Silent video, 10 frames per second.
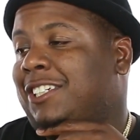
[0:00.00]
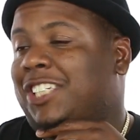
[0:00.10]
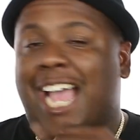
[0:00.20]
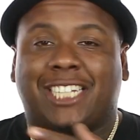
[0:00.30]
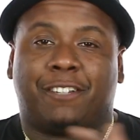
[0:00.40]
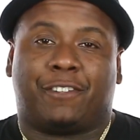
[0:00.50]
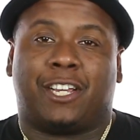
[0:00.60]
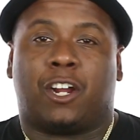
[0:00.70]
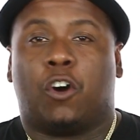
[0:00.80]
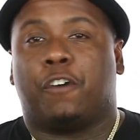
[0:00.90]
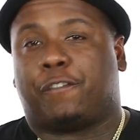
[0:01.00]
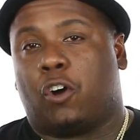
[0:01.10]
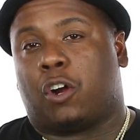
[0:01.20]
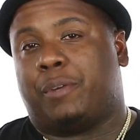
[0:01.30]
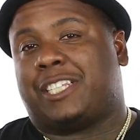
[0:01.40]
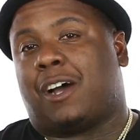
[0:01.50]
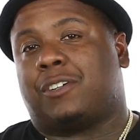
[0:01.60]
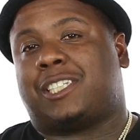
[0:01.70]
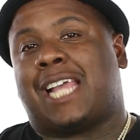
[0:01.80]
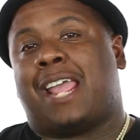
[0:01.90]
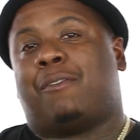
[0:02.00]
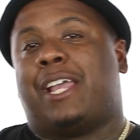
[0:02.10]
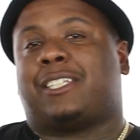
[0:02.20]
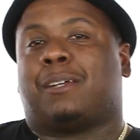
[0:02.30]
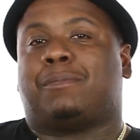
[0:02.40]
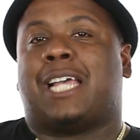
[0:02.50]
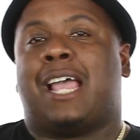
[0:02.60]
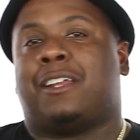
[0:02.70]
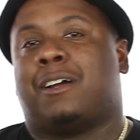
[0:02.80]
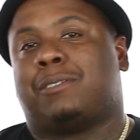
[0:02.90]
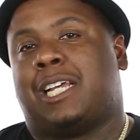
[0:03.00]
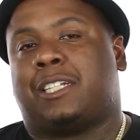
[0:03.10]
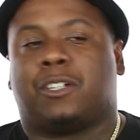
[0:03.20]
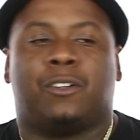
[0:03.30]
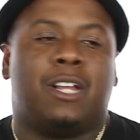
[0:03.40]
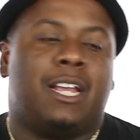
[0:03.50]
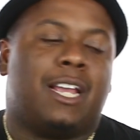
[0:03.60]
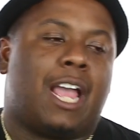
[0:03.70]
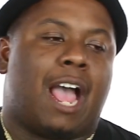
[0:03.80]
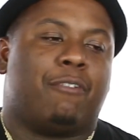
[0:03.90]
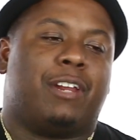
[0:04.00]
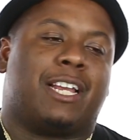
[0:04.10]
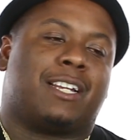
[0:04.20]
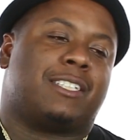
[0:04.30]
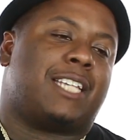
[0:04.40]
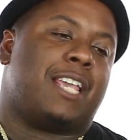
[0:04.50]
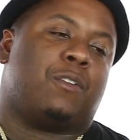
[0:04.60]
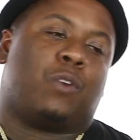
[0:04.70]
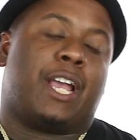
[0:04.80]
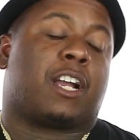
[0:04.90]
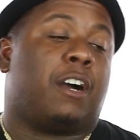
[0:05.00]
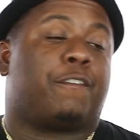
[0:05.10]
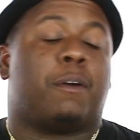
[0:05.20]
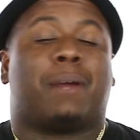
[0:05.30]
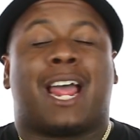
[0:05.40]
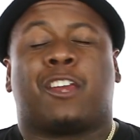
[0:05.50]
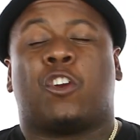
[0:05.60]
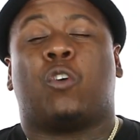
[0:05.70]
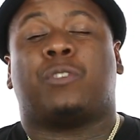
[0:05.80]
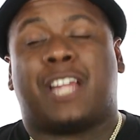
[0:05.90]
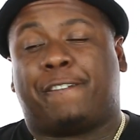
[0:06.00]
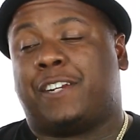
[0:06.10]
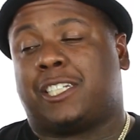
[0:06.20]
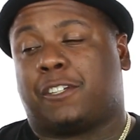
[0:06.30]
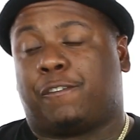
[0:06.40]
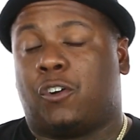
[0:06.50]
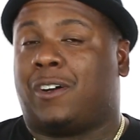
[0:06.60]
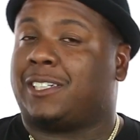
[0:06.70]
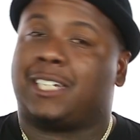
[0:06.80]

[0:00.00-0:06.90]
Jacksonville, the whole Florida, we talk the same way sometimes. You know what I'm saying? So I really couldn't tell you where it come from, but I know definitely it's a Florida